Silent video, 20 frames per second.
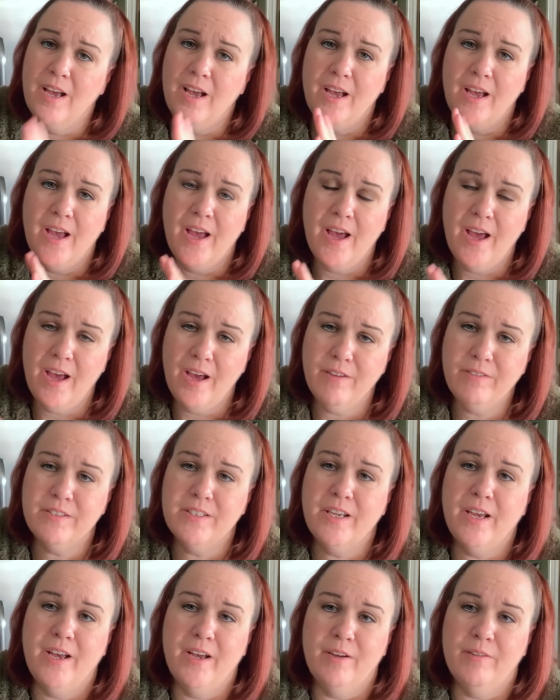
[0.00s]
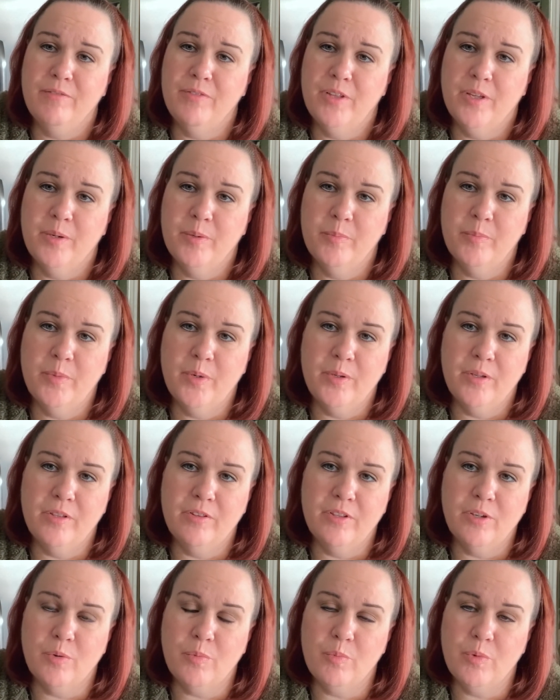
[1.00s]
Have to have them.
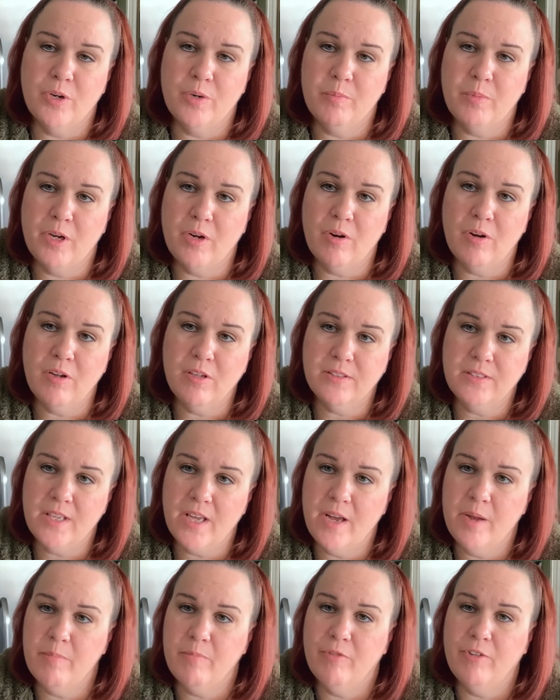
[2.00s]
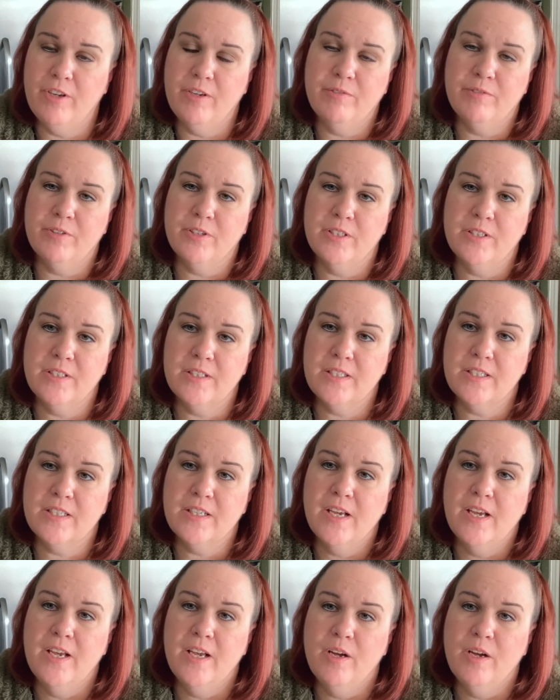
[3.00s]
They're one of my all-time favorites.